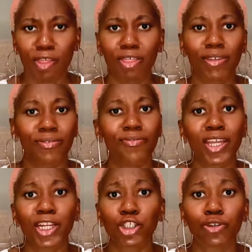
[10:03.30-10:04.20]
The
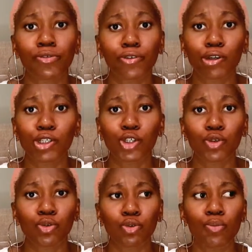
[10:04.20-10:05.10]
finish refers
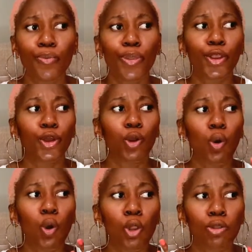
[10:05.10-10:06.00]
to, you know,
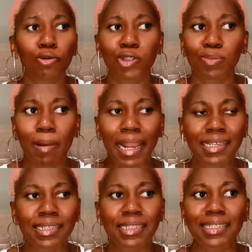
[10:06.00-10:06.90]
all those
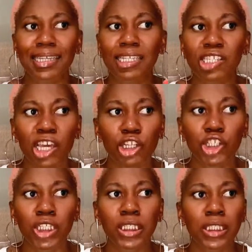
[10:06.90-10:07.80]
pleasant
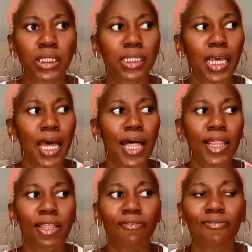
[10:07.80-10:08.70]
sensations,
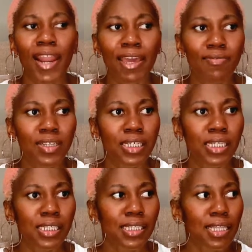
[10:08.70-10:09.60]
the
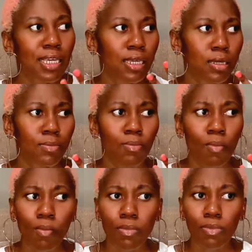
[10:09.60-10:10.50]
flavors, the
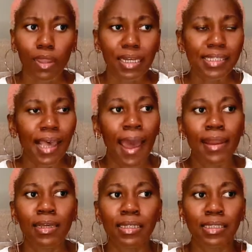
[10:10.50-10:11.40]

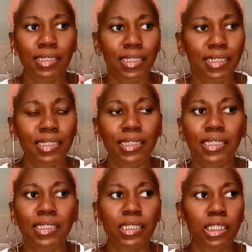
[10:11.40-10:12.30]
tannins,
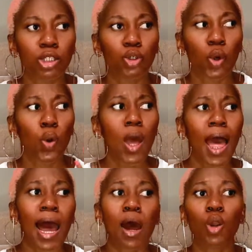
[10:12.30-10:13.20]
acidity, you know,
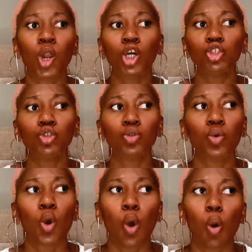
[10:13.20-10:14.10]
how long
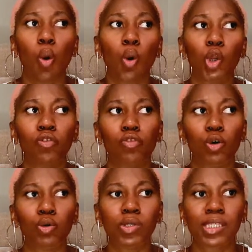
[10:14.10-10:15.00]
do all of
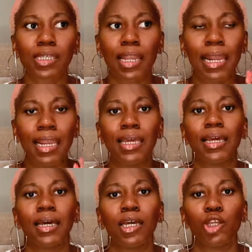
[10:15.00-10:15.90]
those
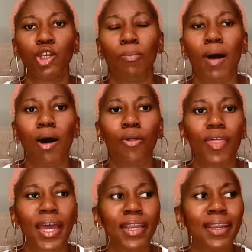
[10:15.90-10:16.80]
linger in your mouth,
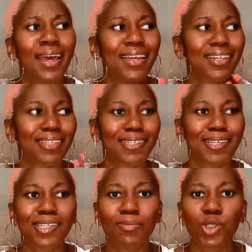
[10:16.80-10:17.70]
and does there
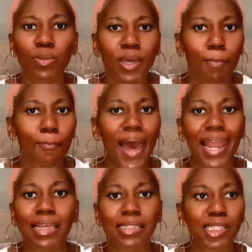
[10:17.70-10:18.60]
seem to be a
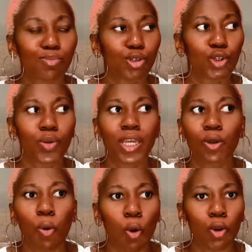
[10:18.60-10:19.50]
balance
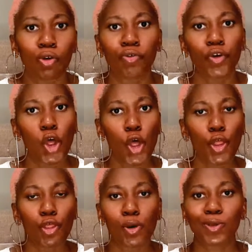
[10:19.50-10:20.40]
between all of
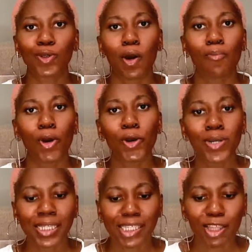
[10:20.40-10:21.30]
those
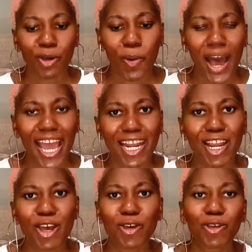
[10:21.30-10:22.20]
components in the wine,
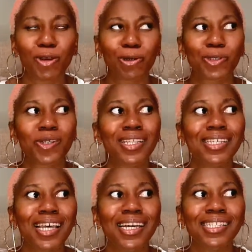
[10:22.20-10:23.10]
you know? So
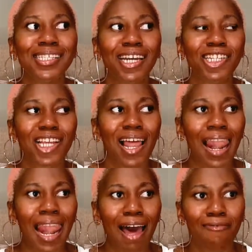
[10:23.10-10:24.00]
this has such a
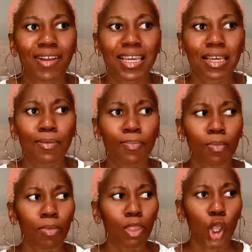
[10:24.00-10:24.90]
lovely
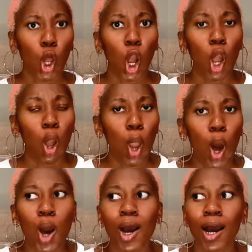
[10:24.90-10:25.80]

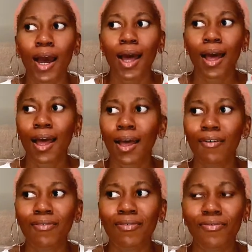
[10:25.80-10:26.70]
long
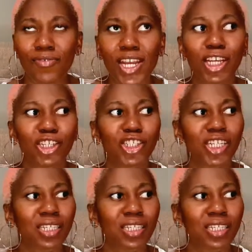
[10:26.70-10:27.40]
finish.